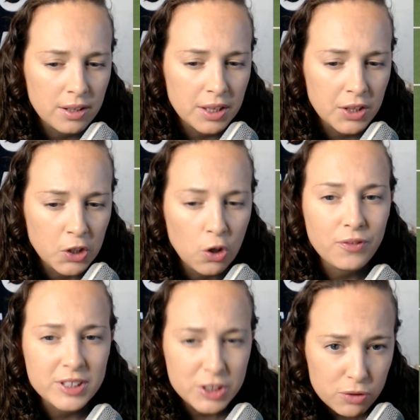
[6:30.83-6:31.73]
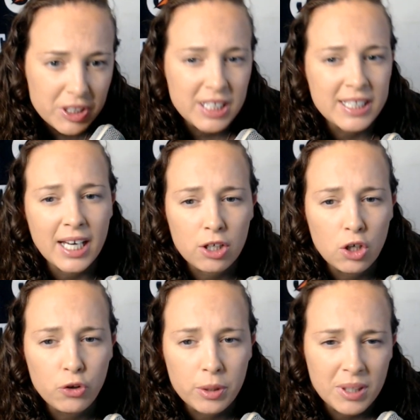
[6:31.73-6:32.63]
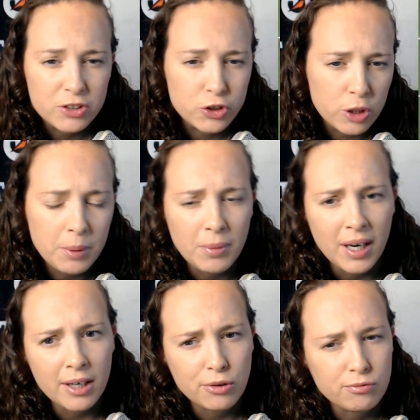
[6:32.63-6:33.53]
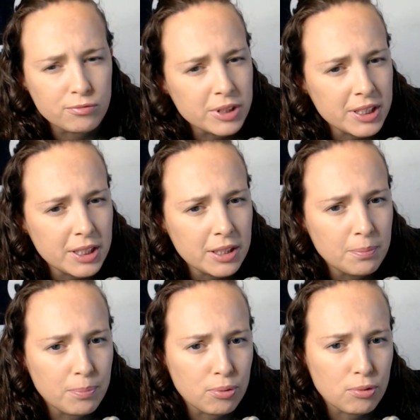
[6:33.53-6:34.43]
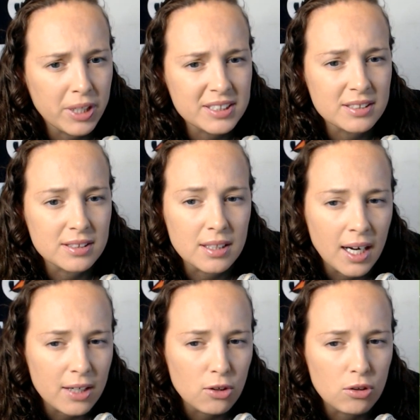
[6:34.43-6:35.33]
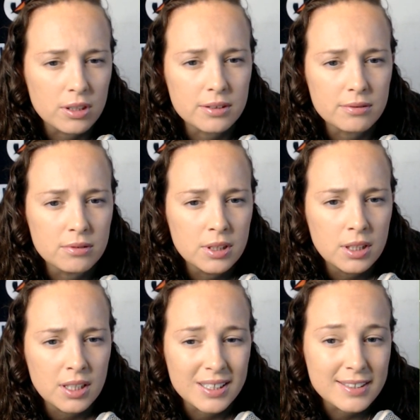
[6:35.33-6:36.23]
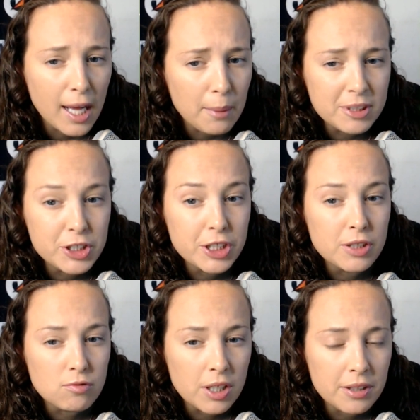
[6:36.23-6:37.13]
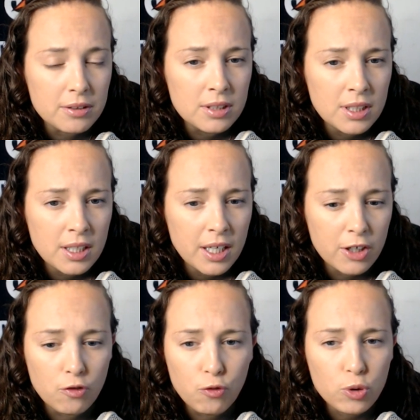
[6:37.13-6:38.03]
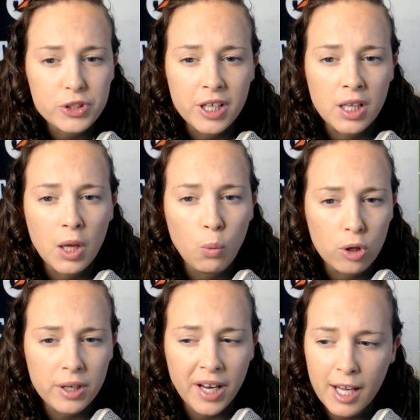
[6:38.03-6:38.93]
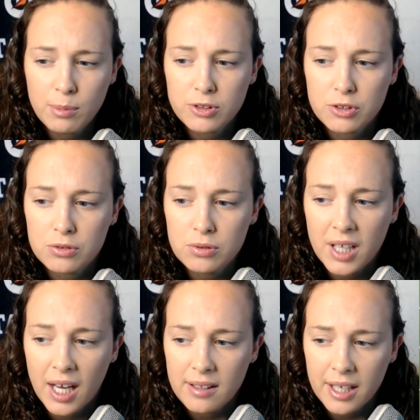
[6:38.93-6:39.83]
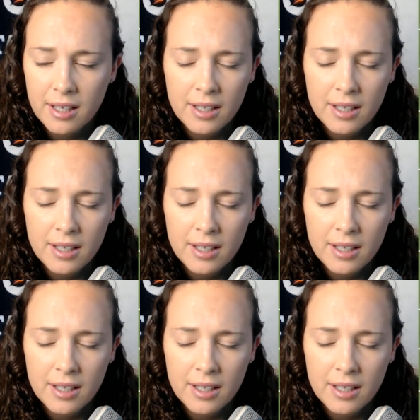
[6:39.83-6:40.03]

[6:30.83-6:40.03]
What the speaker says: offense to really get going, because Urban Meyer really praises a lot on establishing the run. And unfortunately, they weren't able to do that. Like,